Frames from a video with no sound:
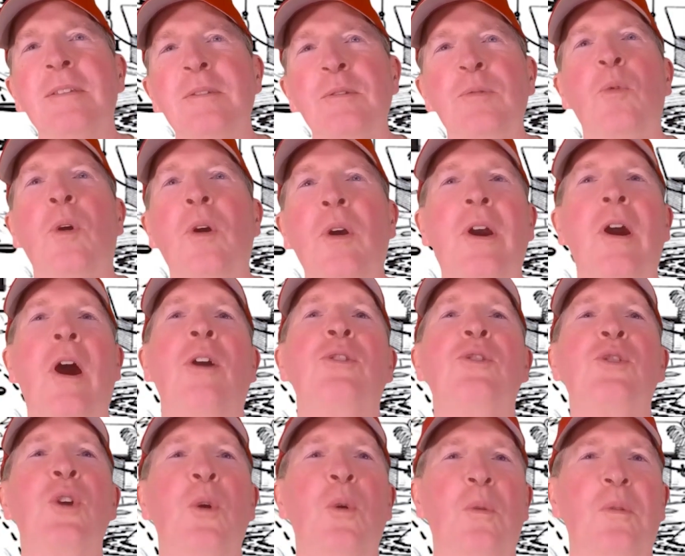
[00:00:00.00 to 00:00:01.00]
were
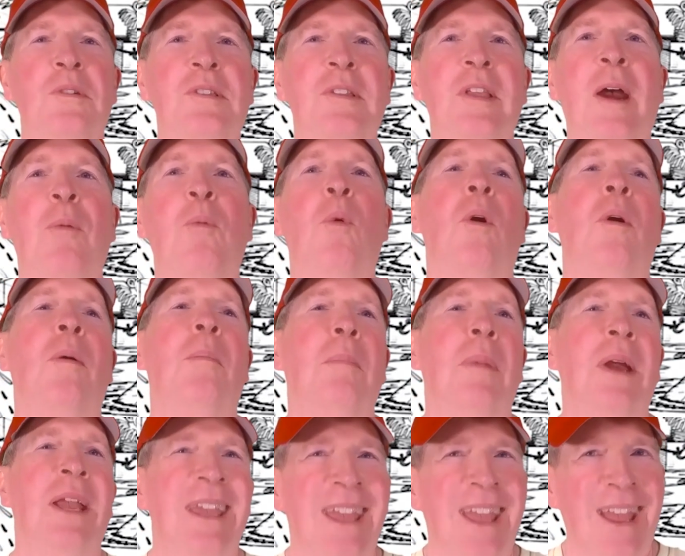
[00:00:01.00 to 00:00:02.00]
cartoons that were
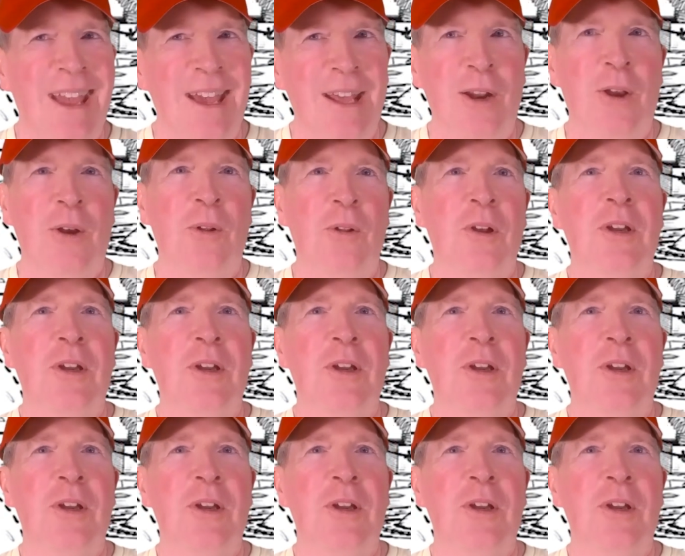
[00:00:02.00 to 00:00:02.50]
mechanical